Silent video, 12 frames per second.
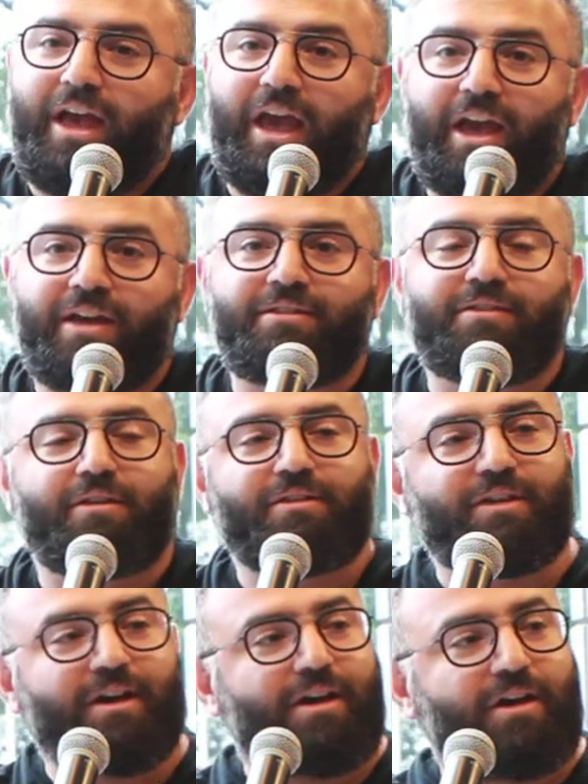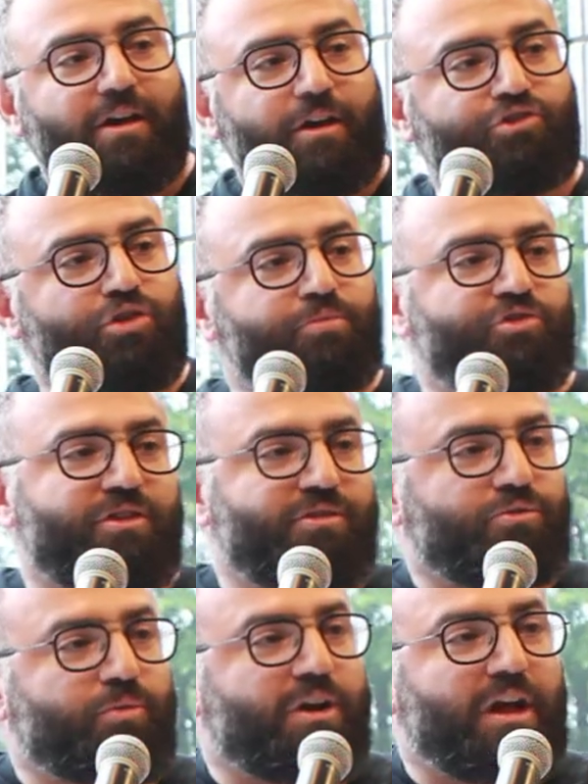And the
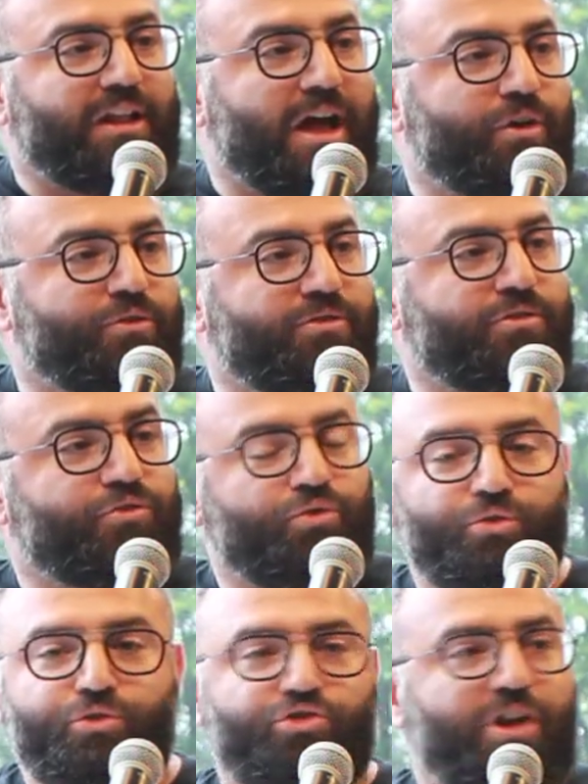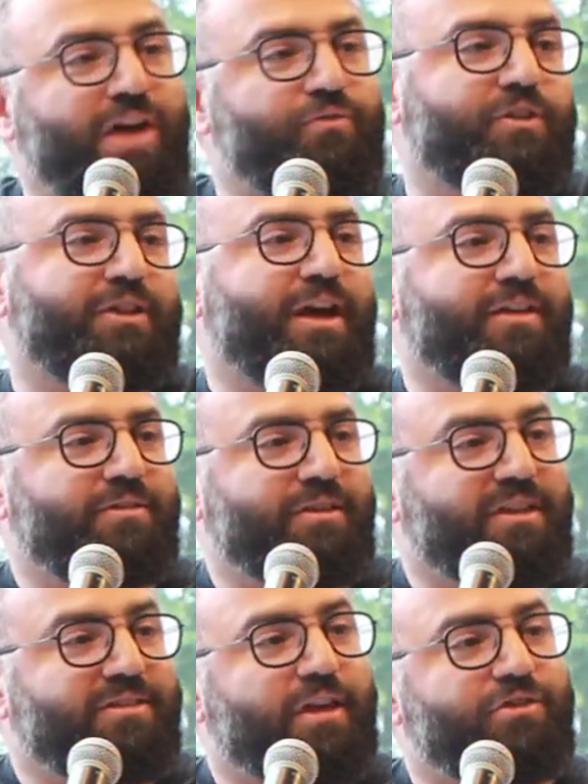Egyptians were allowed to travel and
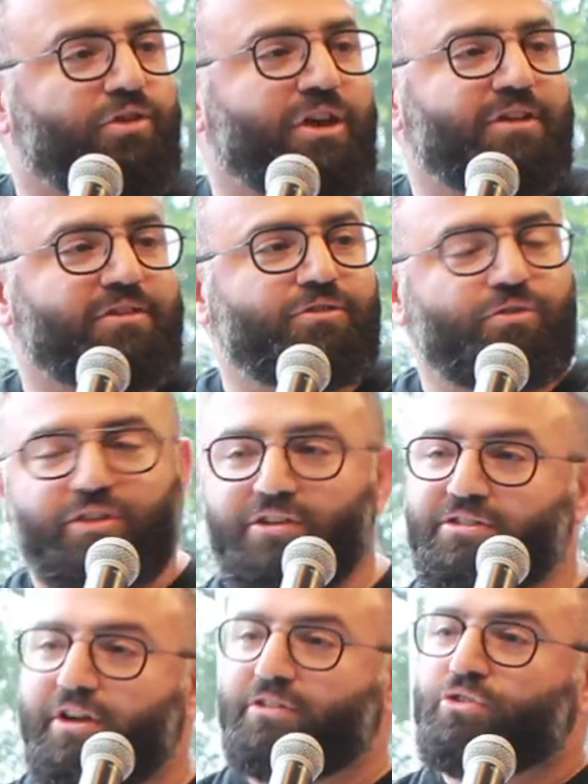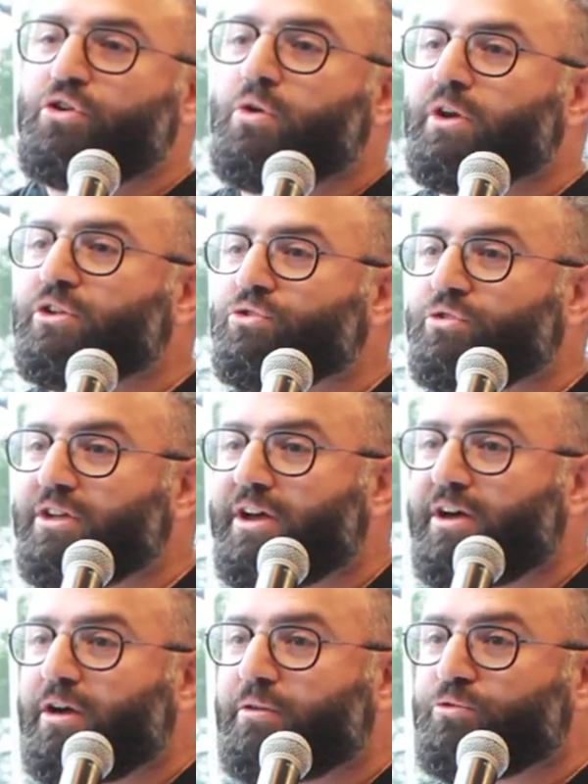get educated, so they started going
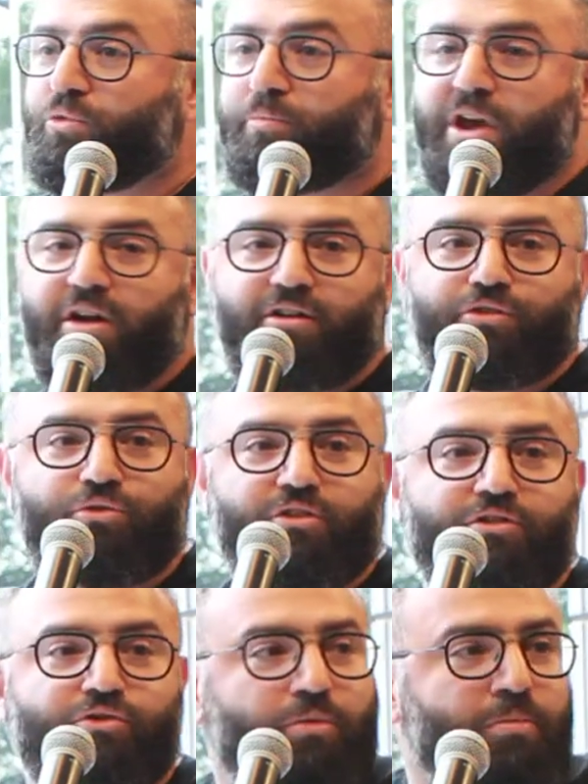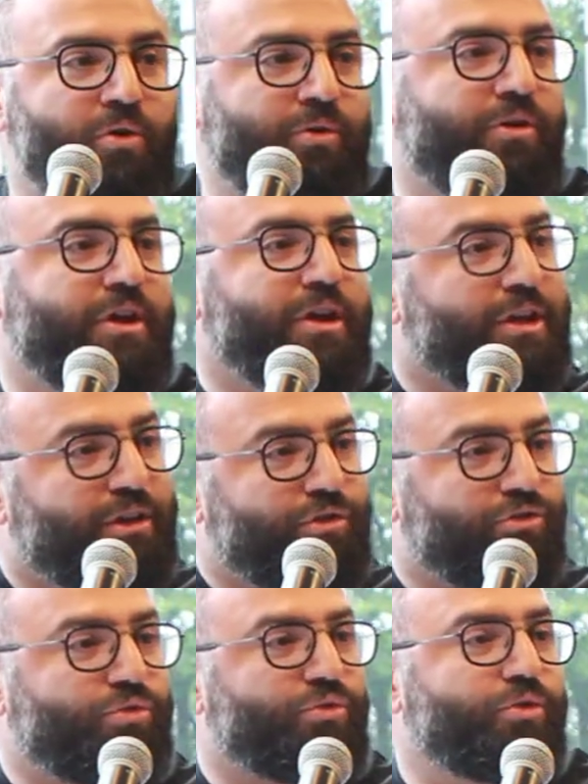to Paris, to the Sorbonne,
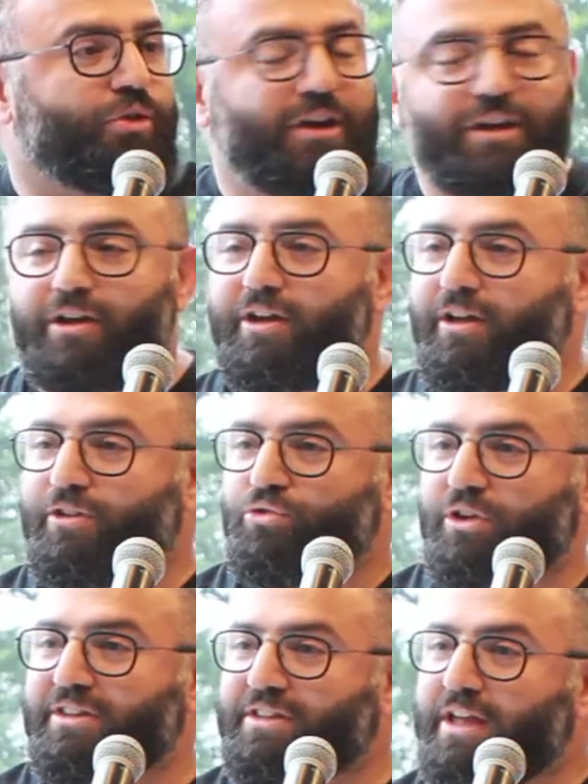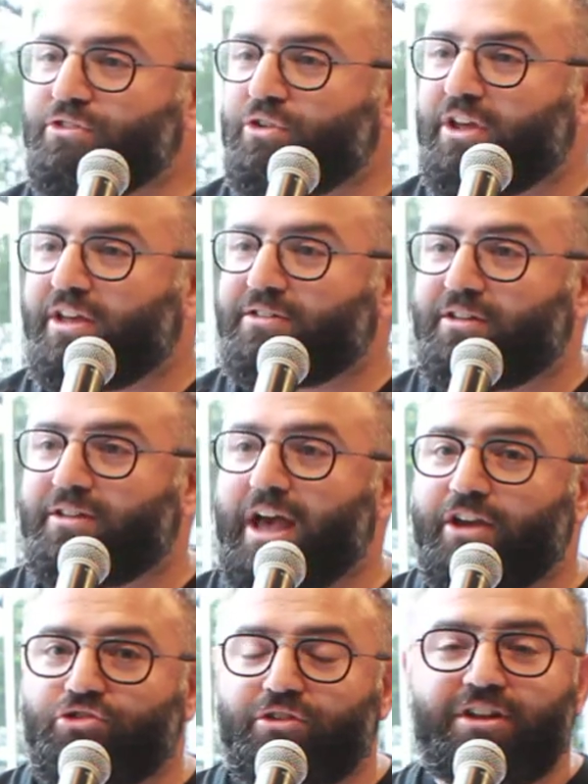to get educated.
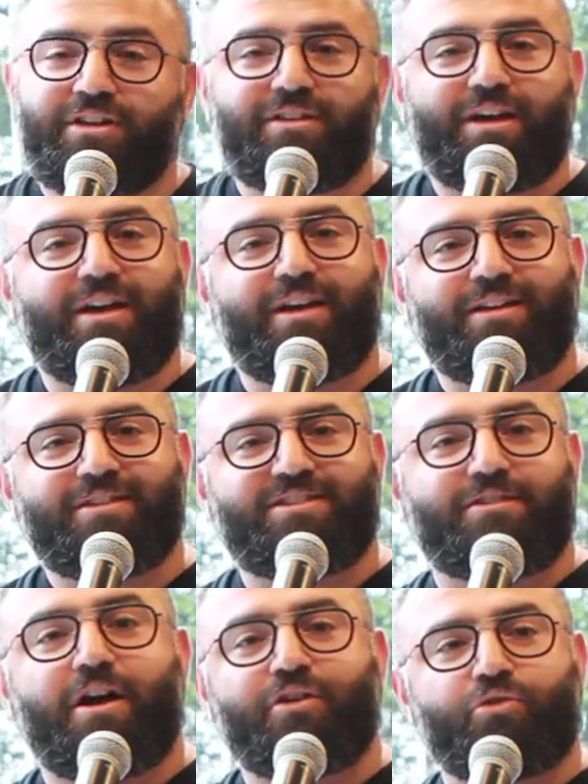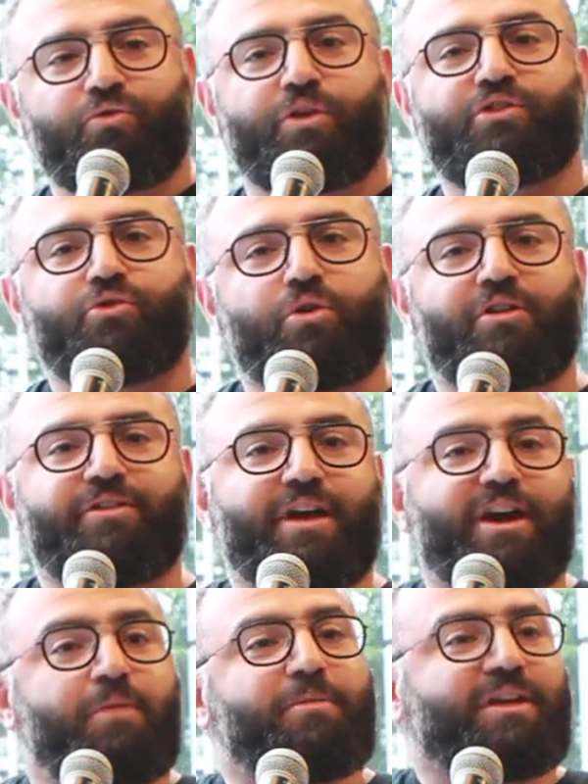Actually, the start of what's called the
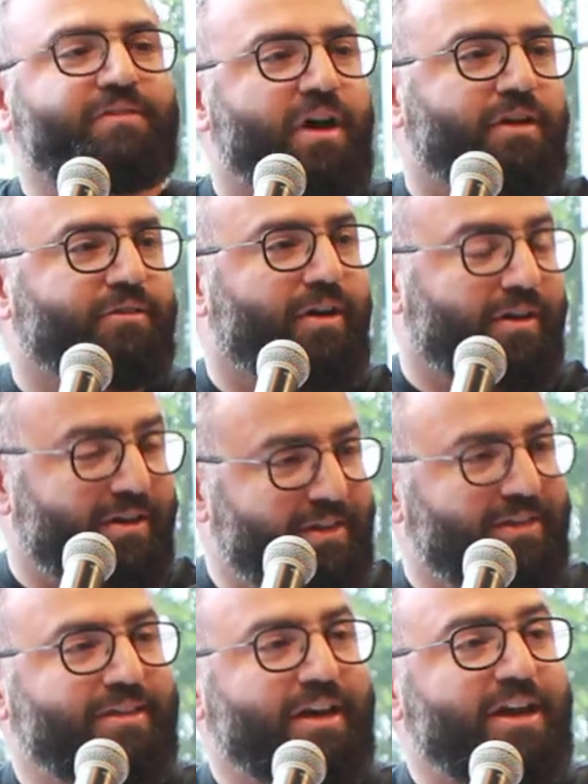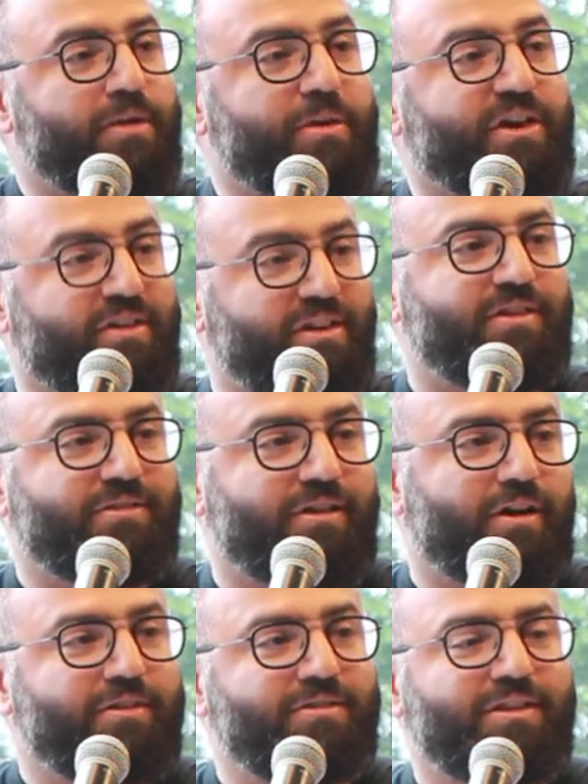Arabic Nahda, the Arabic
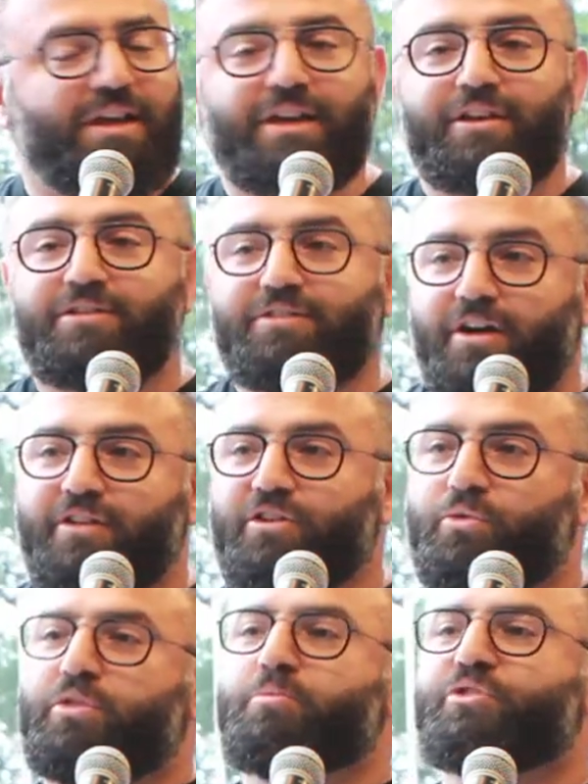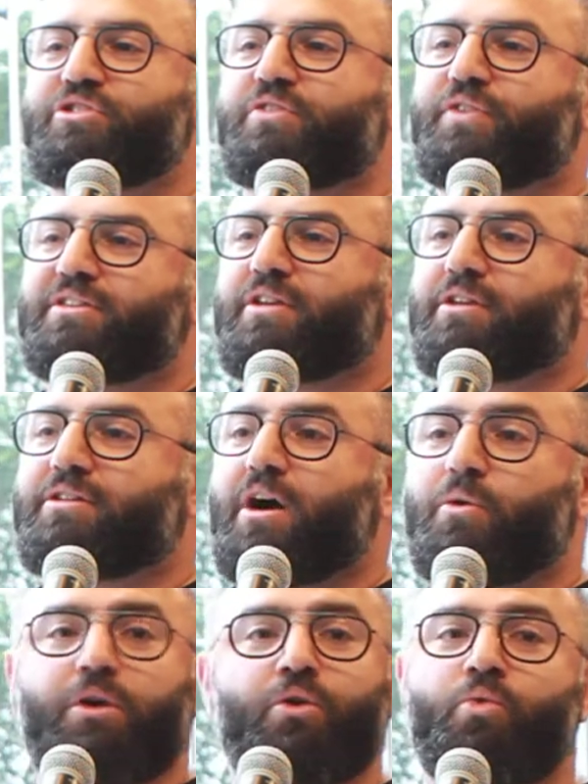Renaissance, started with Mustafa
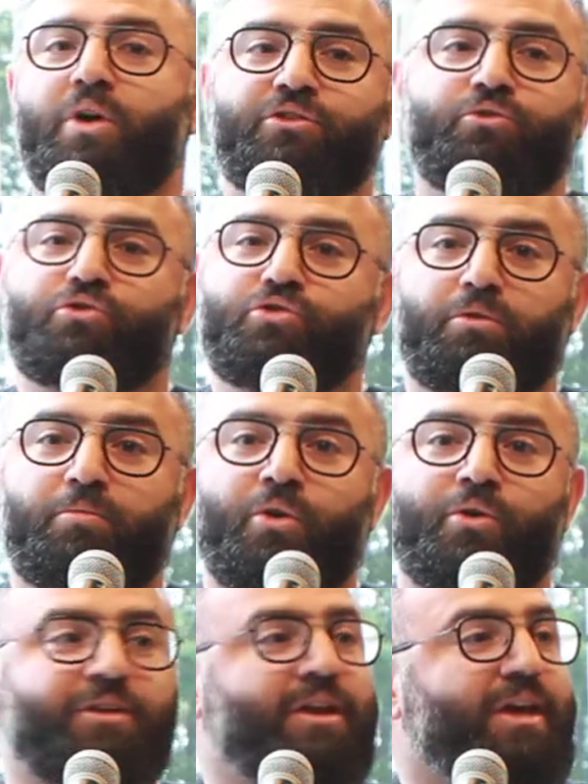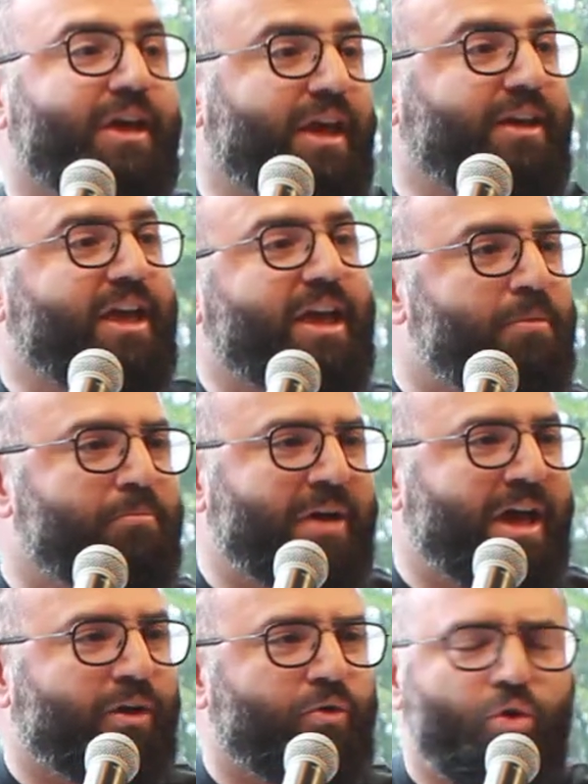al-Tahtawi, who went to Sorbonne and came
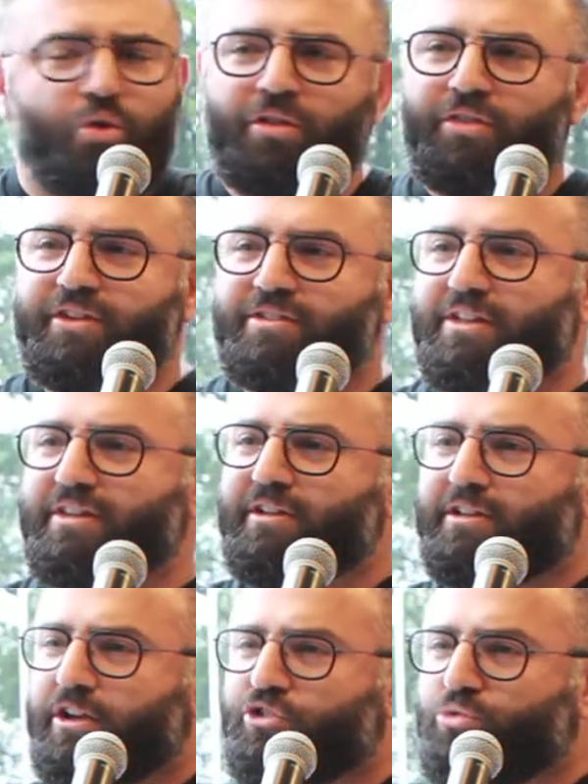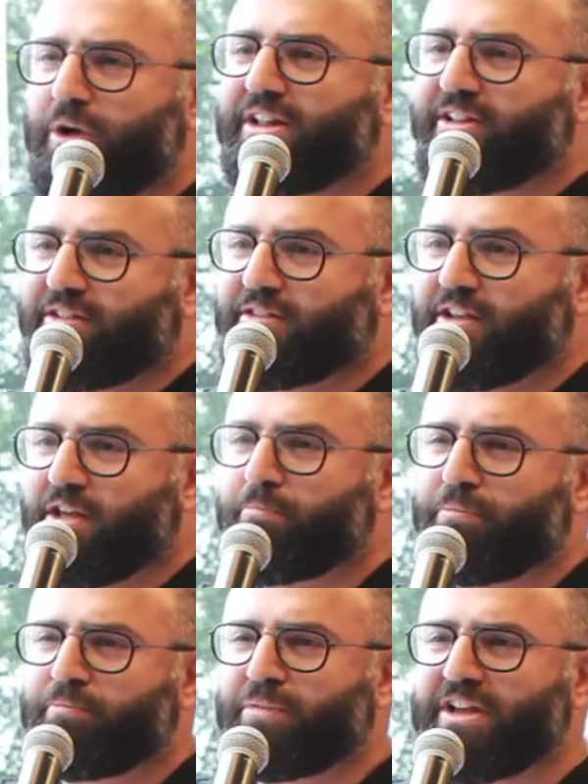back. All this intellectuality
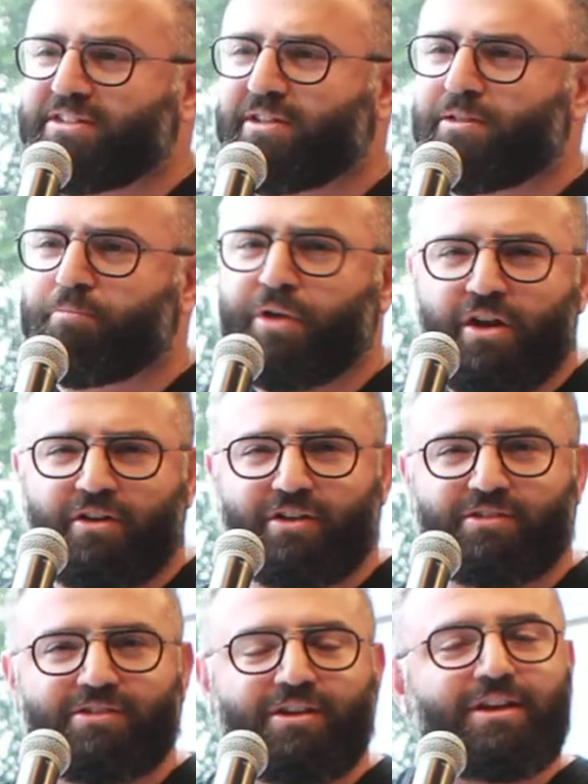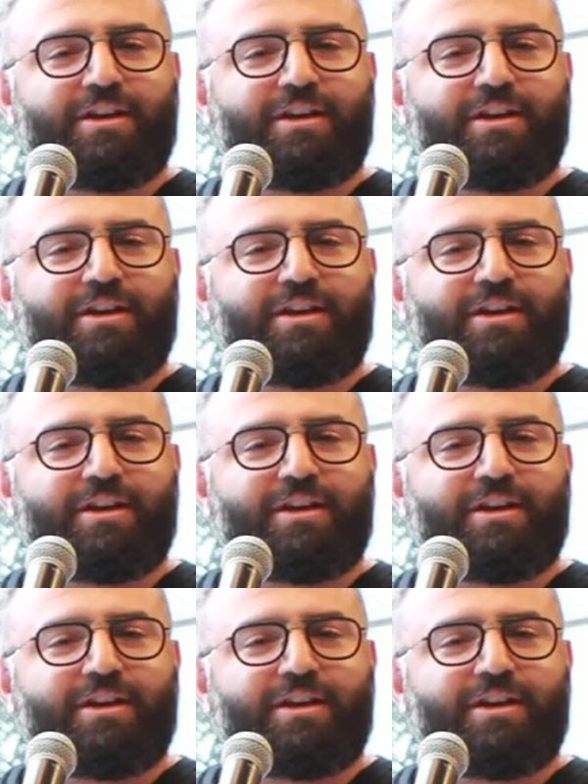taking place in Paris.